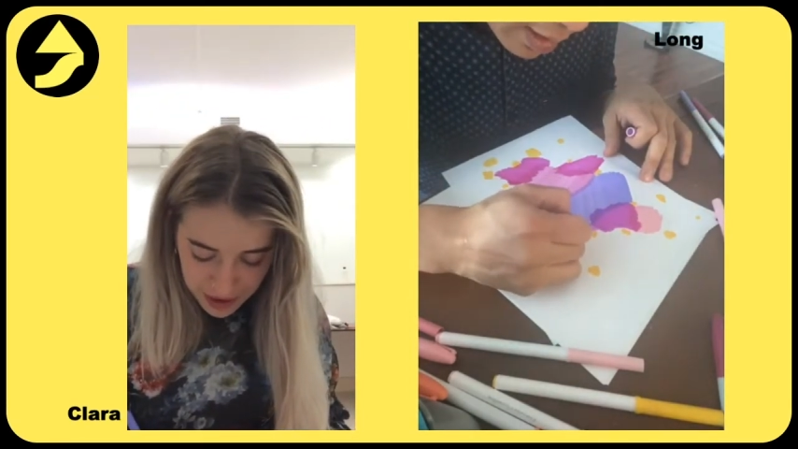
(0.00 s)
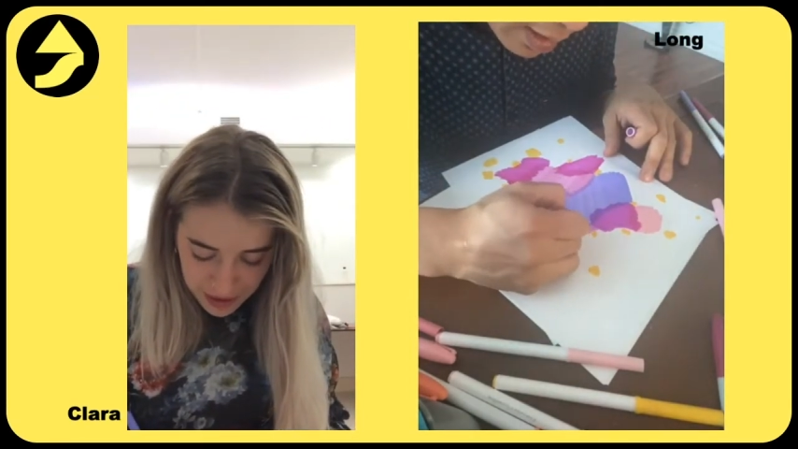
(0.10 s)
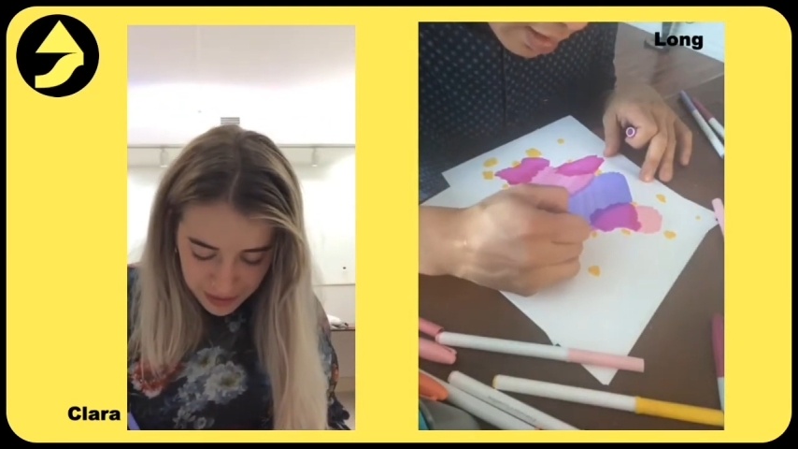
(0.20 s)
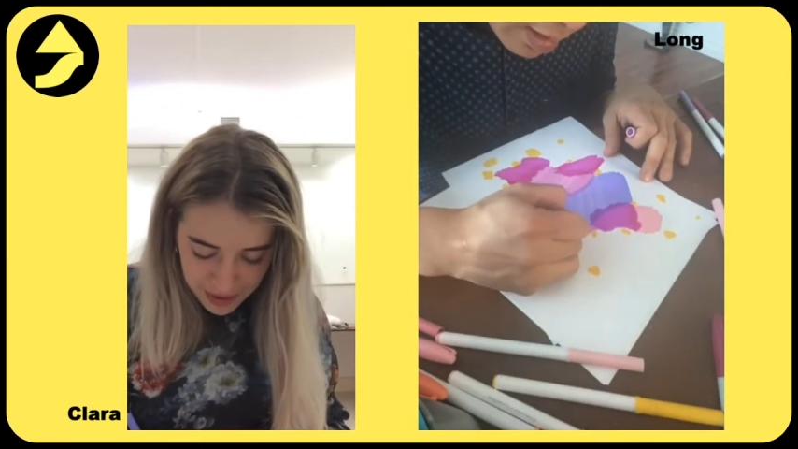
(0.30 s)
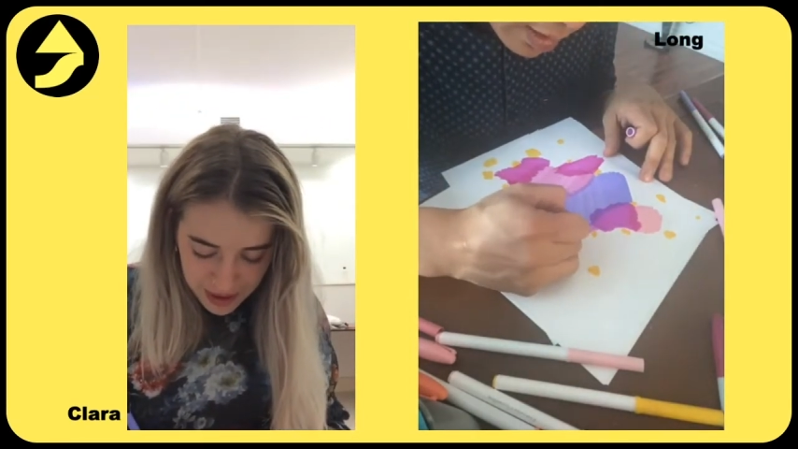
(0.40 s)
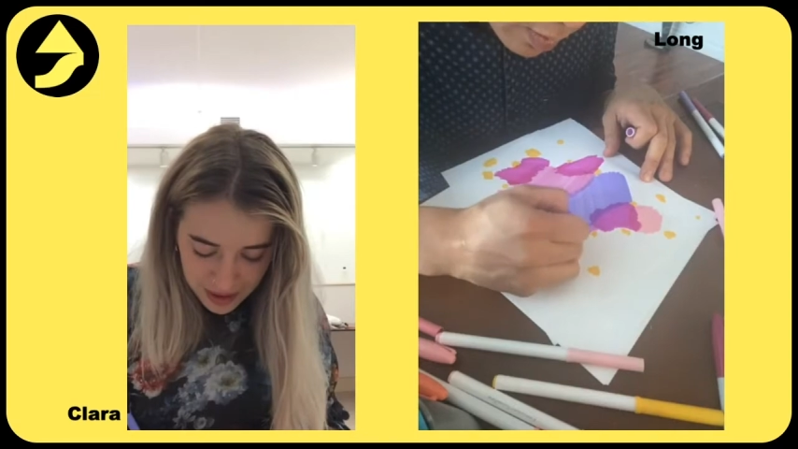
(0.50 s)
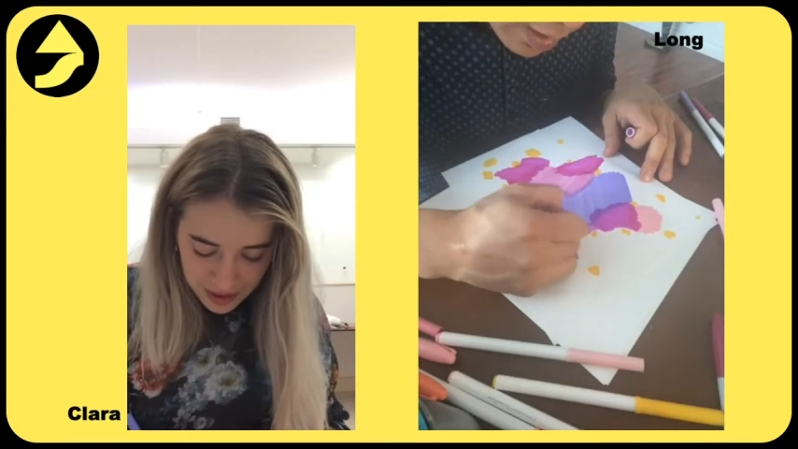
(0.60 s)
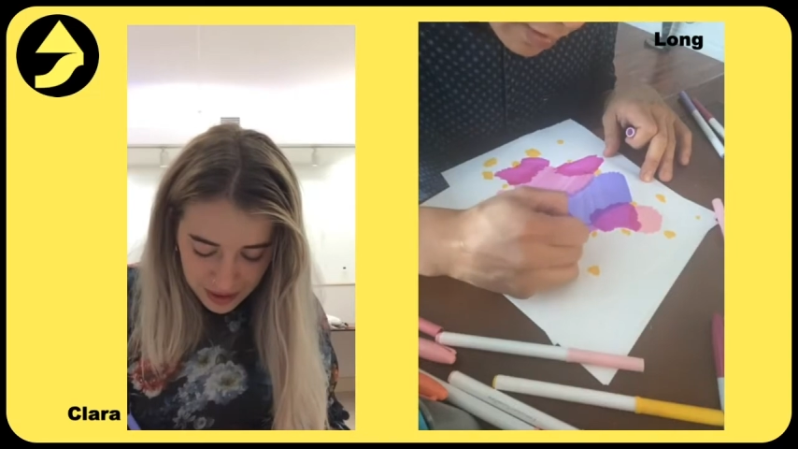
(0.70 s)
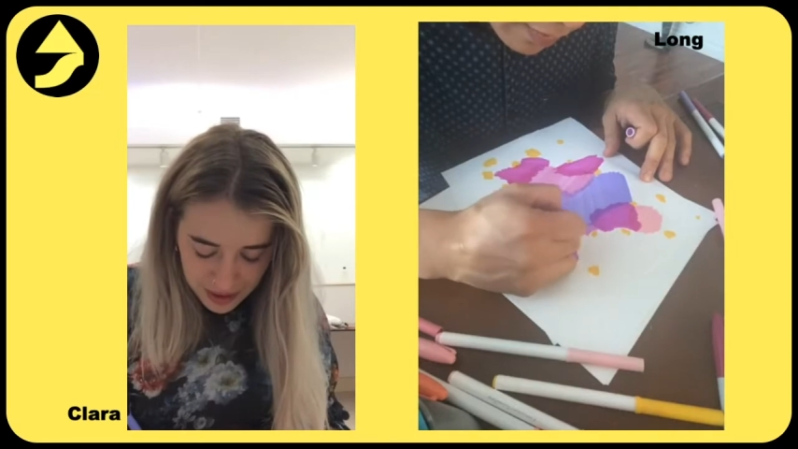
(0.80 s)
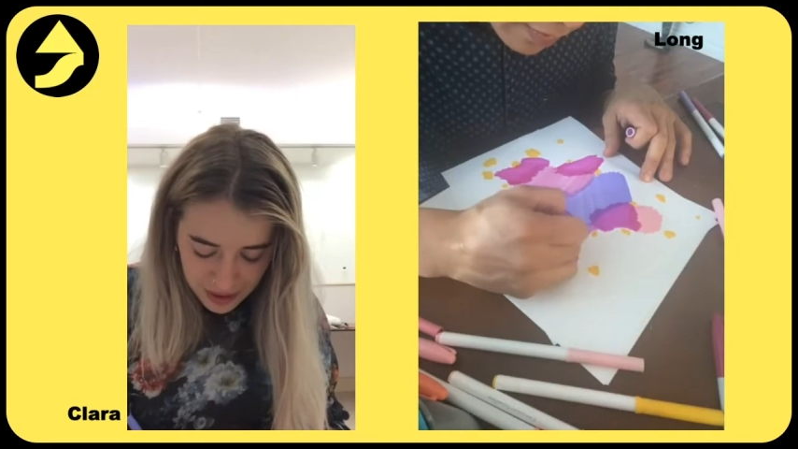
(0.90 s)
i think artists
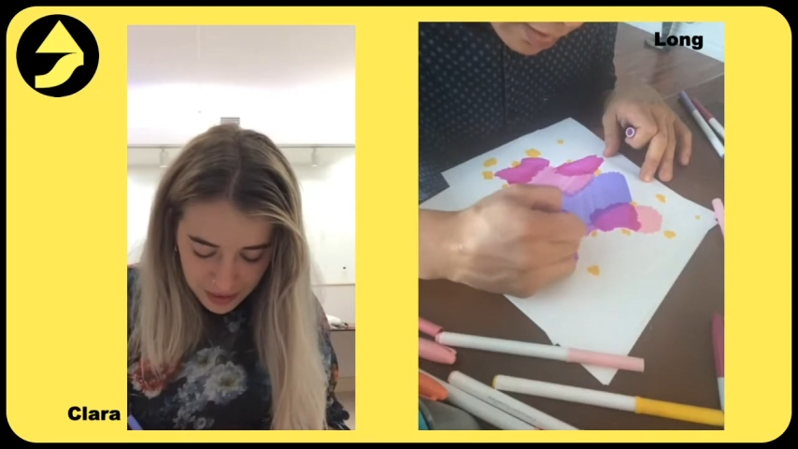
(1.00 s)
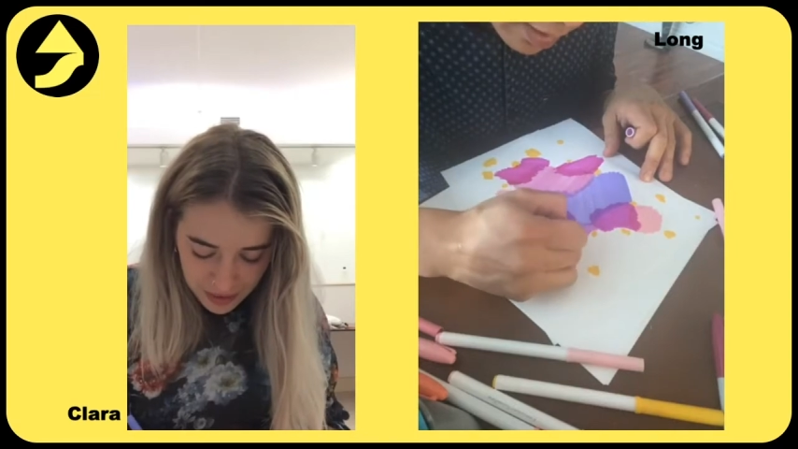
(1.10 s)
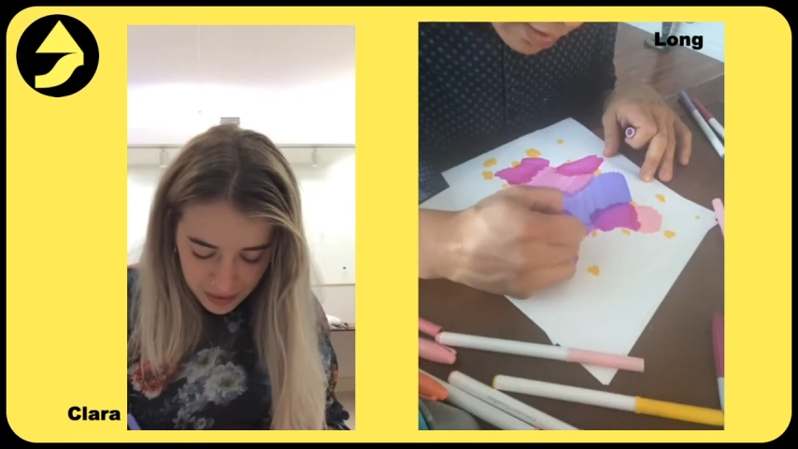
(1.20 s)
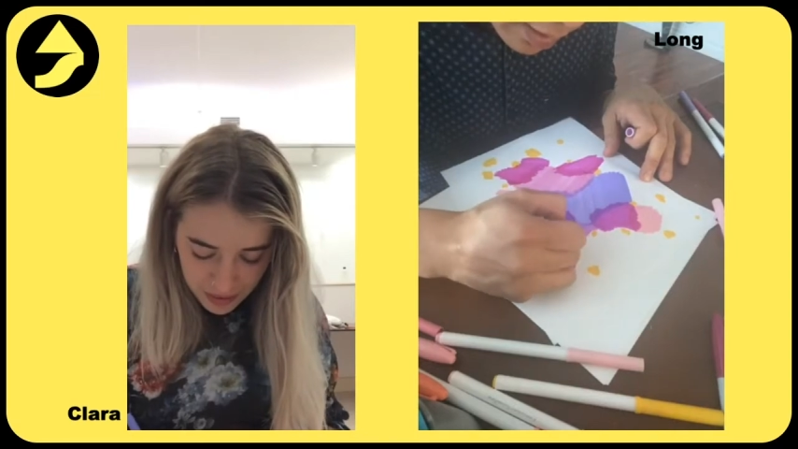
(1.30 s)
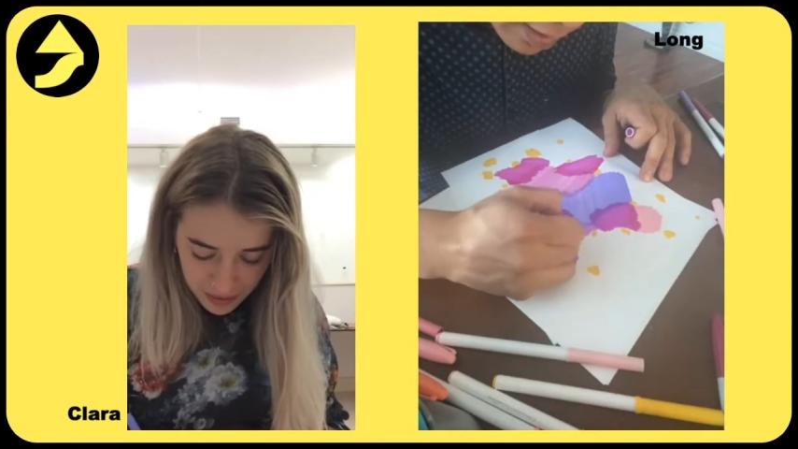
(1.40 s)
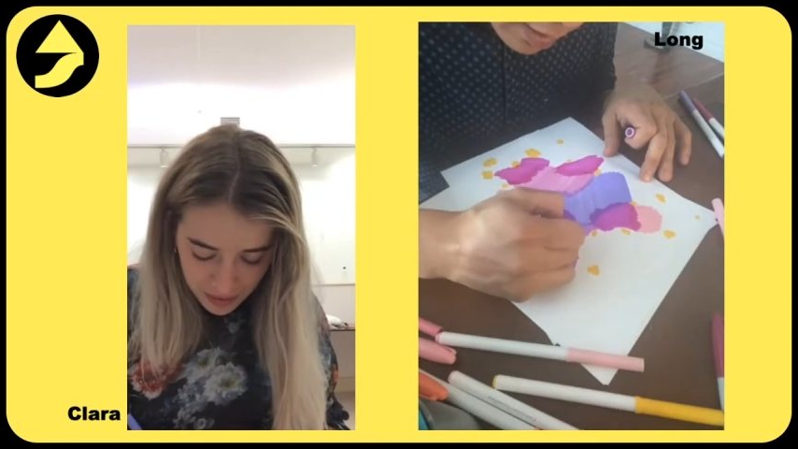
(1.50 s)
work differently